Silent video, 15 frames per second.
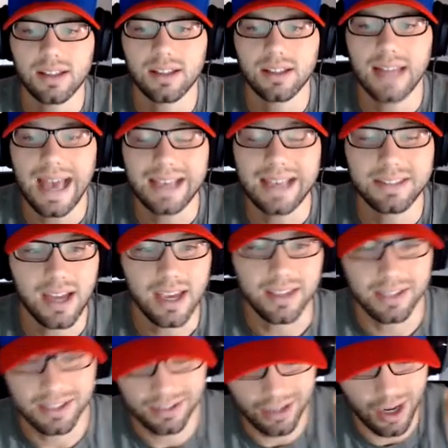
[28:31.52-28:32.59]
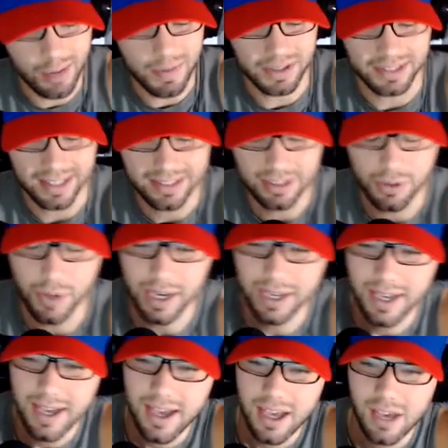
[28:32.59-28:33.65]
last night. Let's talk about this
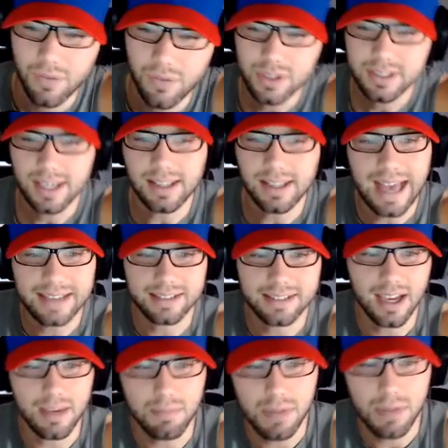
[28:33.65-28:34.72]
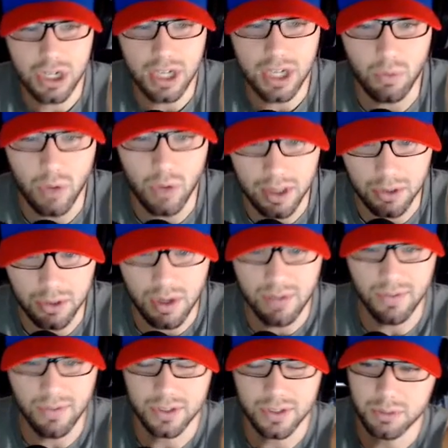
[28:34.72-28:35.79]
quick. It feels like last night, Michigan 1-3
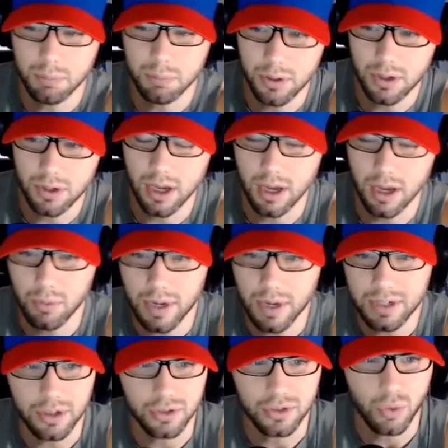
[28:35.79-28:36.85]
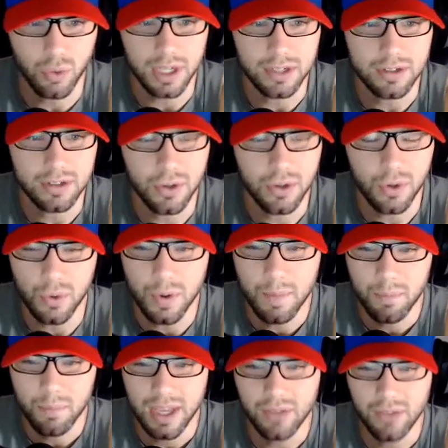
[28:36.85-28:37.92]
versus Rutgers 1-2.
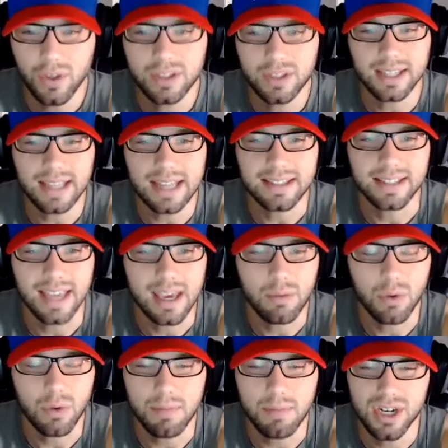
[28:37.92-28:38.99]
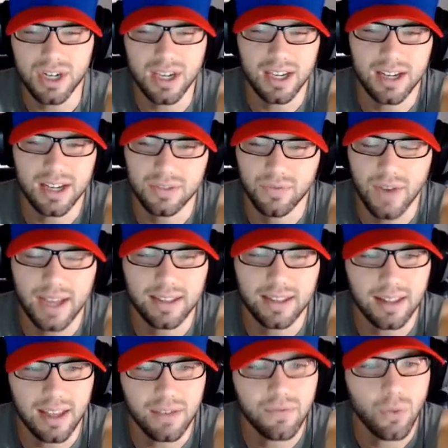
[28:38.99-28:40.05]
It feels like that's a game where Michigan is finally
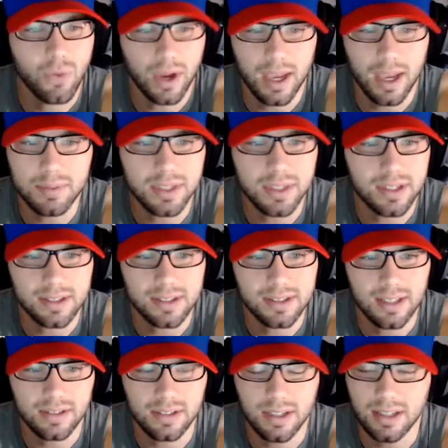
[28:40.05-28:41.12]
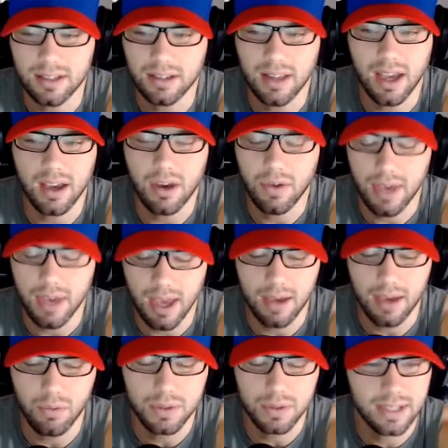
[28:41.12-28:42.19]
like 4 games into the season and they're like, okay,
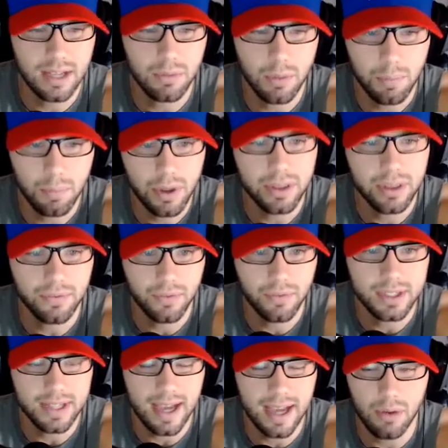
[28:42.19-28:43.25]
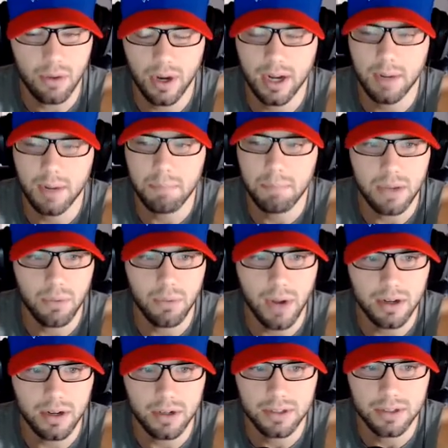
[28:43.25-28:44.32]
we're set. We're putting the foot down. We're going to beat
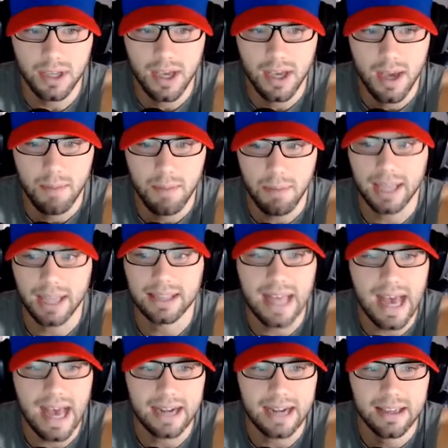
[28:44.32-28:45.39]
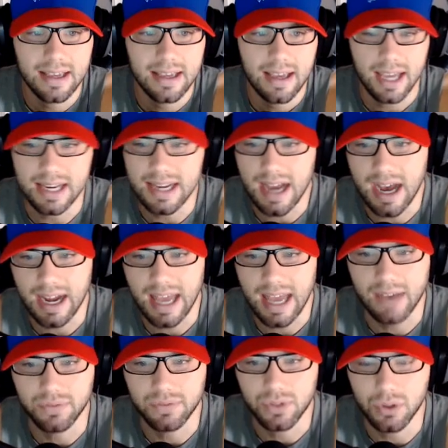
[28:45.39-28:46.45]
Rutgers by a lot and not
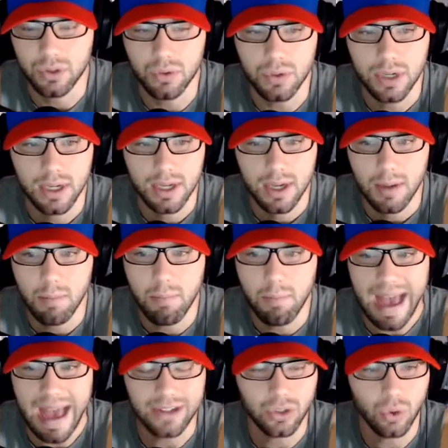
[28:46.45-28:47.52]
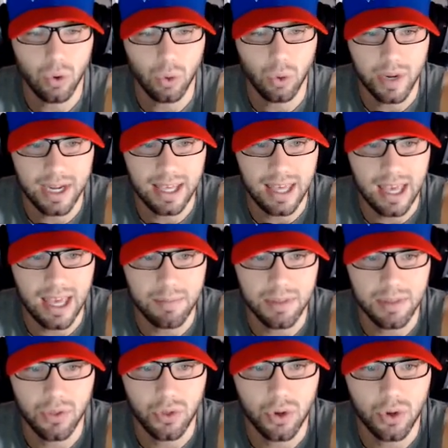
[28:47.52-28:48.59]
have to backdoor win a game in
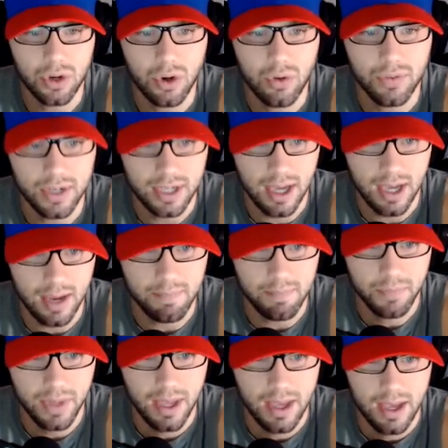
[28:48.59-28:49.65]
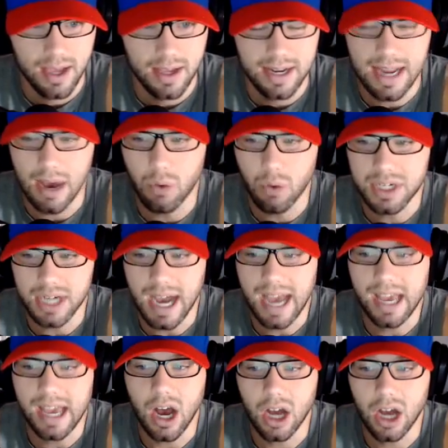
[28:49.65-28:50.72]
the third overtime. Now, which
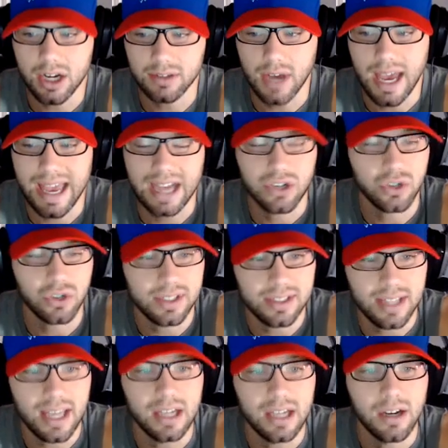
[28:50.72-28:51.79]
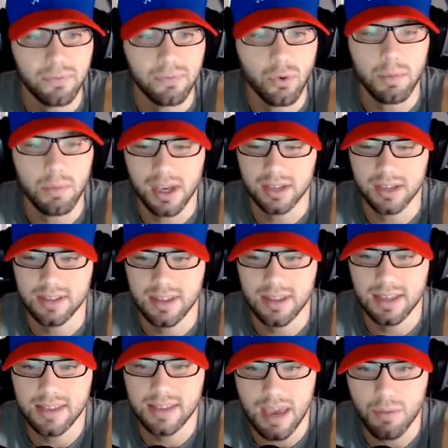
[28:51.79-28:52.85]
I actually stayed up for because
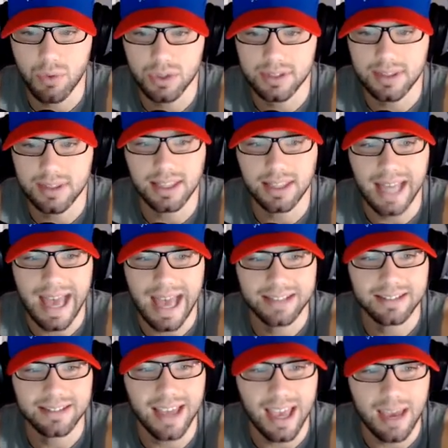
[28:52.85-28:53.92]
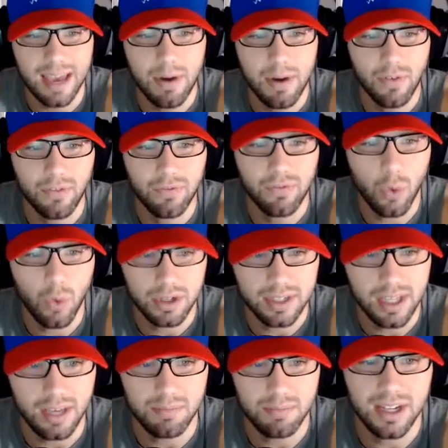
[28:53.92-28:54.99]
this game was the last game of a
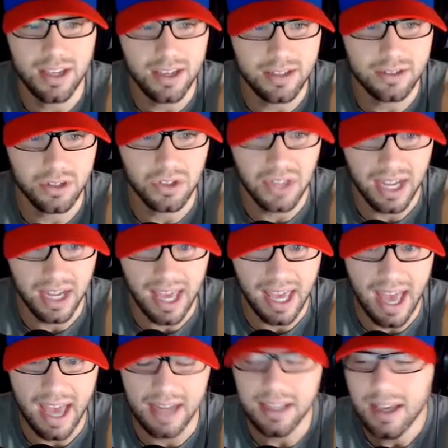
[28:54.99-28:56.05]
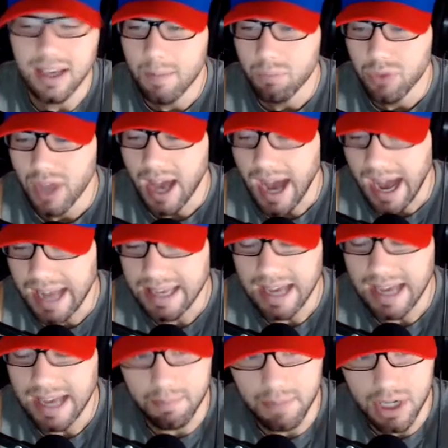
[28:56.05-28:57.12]
4-team teaser that I had. I
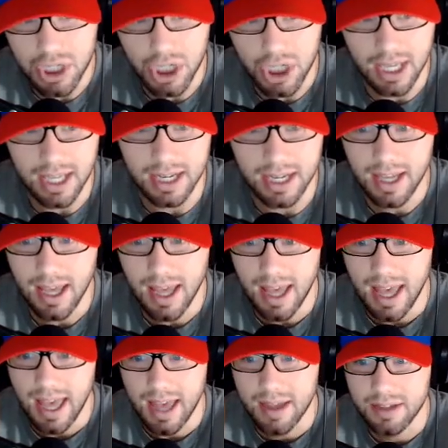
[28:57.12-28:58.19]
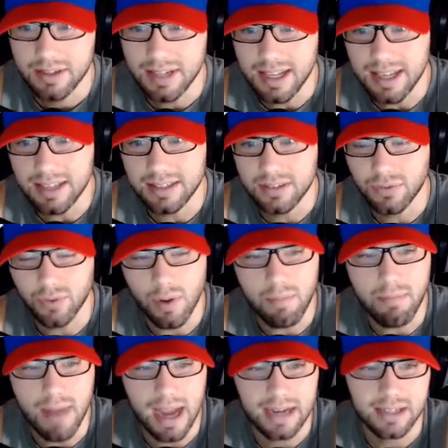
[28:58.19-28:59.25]
got Michigan teased
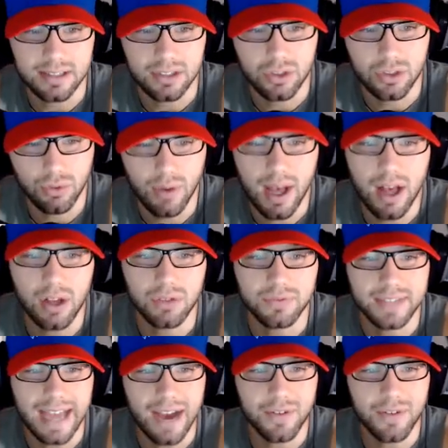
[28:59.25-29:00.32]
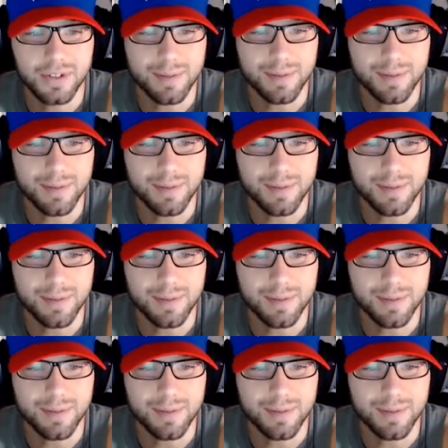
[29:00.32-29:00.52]
from -12 down to